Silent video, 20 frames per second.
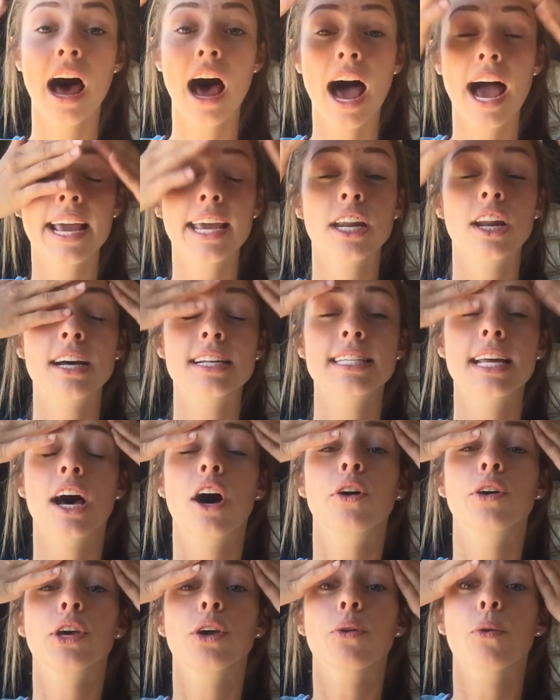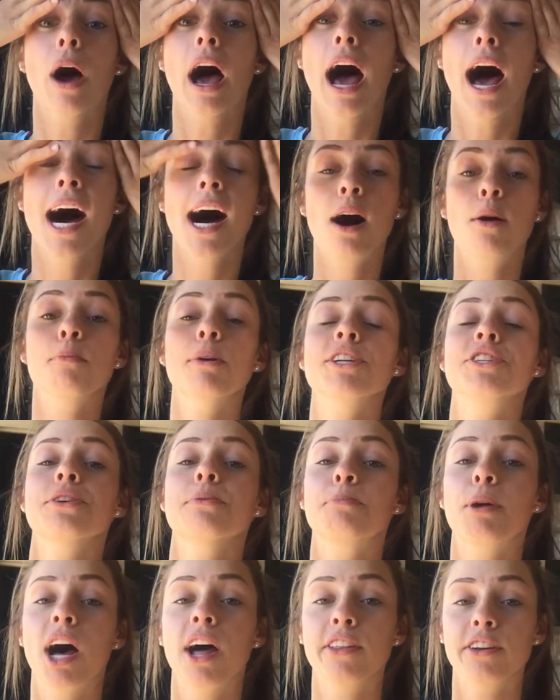I cannot tell you how much
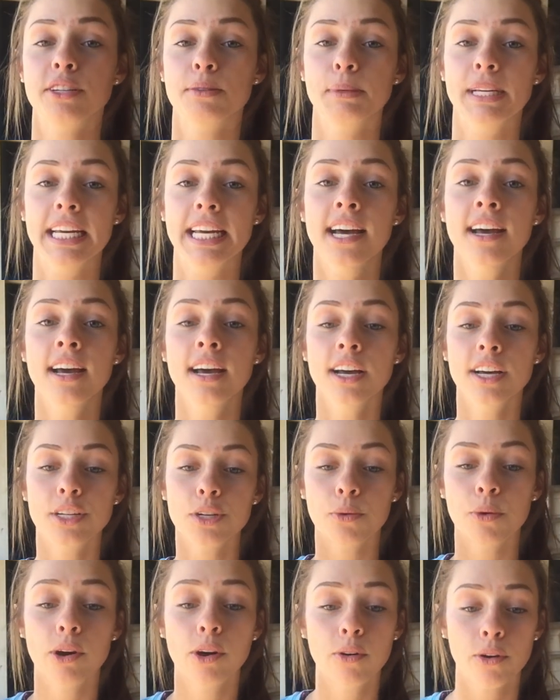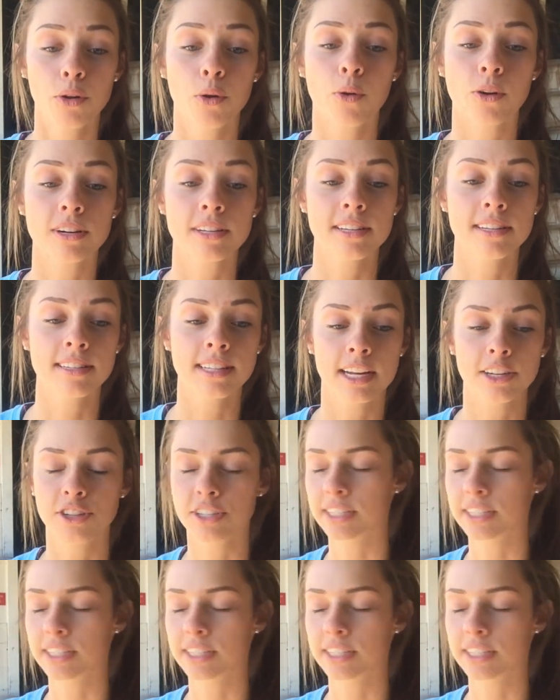it bothers me to work with horses that